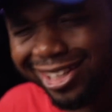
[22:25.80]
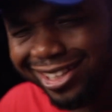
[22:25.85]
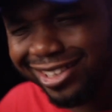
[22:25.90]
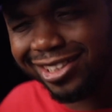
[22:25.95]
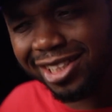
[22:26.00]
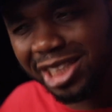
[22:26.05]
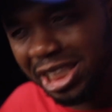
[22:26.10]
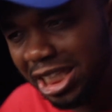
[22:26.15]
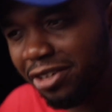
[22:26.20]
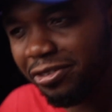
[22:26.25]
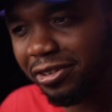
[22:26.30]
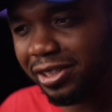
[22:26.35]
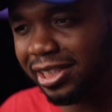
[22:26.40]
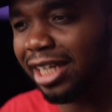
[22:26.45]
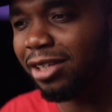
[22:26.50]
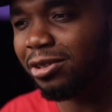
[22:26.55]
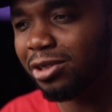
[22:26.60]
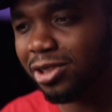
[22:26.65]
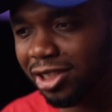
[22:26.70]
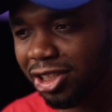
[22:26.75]
it's serious.
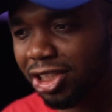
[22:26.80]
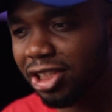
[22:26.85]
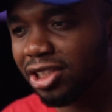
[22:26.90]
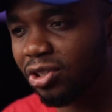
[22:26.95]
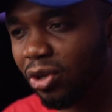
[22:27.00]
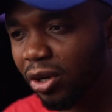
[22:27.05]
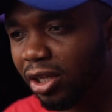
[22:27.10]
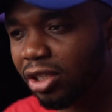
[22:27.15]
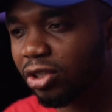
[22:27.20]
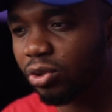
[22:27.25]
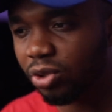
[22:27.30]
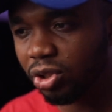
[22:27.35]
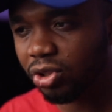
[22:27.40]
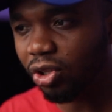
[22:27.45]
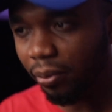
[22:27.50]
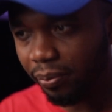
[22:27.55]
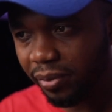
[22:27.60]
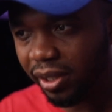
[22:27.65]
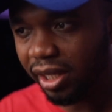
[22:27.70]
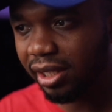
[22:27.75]
I know she's going through
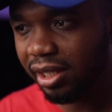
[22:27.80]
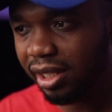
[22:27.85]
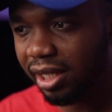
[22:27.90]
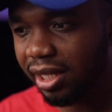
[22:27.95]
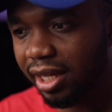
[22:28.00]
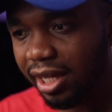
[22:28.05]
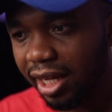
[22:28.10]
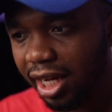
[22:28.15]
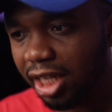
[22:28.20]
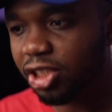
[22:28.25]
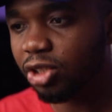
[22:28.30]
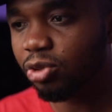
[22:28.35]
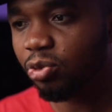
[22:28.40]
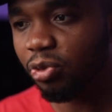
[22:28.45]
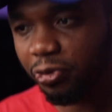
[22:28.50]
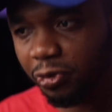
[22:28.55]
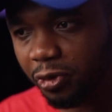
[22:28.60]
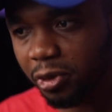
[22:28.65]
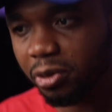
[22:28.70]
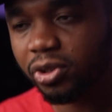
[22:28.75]
something and she's
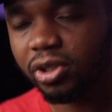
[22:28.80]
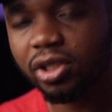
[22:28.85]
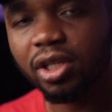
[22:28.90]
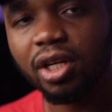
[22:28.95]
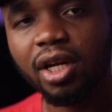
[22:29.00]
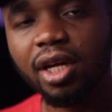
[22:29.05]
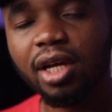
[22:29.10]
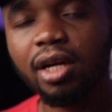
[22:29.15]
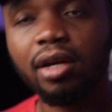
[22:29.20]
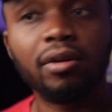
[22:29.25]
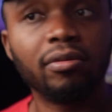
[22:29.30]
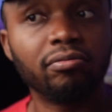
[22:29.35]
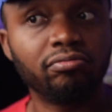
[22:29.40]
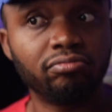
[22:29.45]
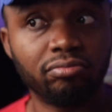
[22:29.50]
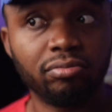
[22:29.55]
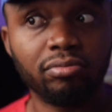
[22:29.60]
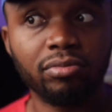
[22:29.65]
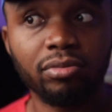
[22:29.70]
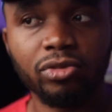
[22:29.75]
refused
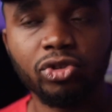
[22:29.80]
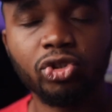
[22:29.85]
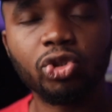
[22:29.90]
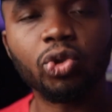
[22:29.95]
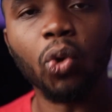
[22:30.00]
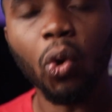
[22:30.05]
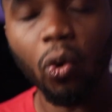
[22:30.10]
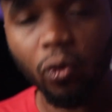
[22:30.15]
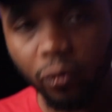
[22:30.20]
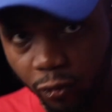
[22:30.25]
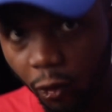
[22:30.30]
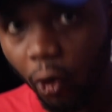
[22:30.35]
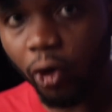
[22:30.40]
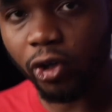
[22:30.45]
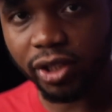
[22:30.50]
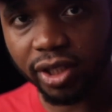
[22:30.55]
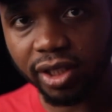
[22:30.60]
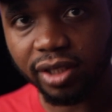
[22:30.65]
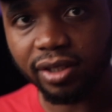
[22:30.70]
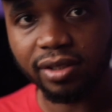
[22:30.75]
to go
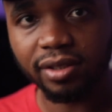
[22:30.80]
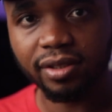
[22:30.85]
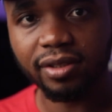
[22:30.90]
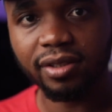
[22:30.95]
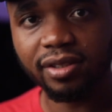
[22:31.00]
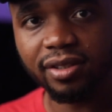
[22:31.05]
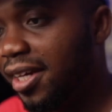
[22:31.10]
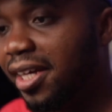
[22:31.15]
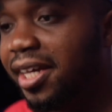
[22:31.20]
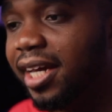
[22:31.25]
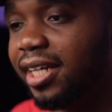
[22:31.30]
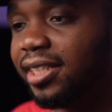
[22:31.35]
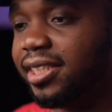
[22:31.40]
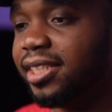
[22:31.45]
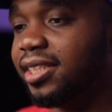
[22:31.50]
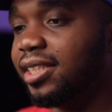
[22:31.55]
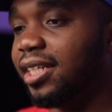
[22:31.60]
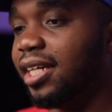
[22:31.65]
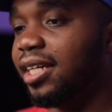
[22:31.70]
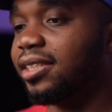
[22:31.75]
further. Here
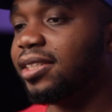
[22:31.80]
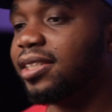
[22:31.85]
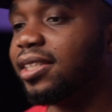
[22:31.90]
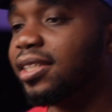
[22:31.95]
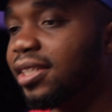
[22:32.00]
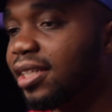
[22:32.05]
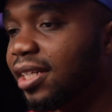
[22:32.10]
she says,